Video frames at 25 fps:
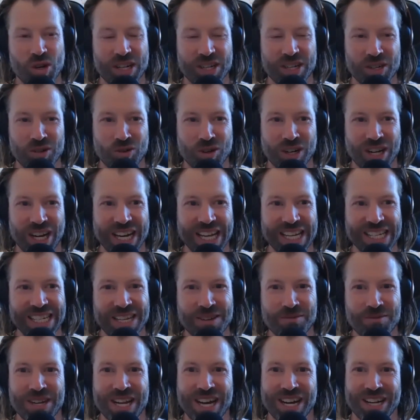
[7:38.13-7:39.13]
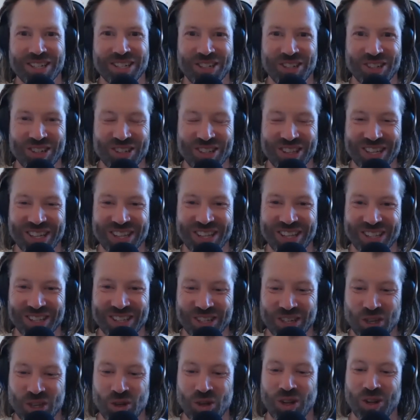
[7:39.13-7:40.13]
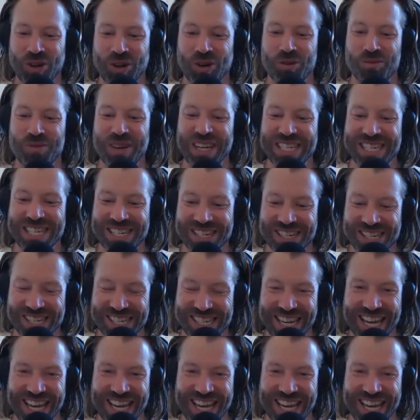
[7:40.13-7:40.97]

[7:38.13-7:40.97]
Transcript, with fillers: I didn't want to let him down. You know the the, the cute little messages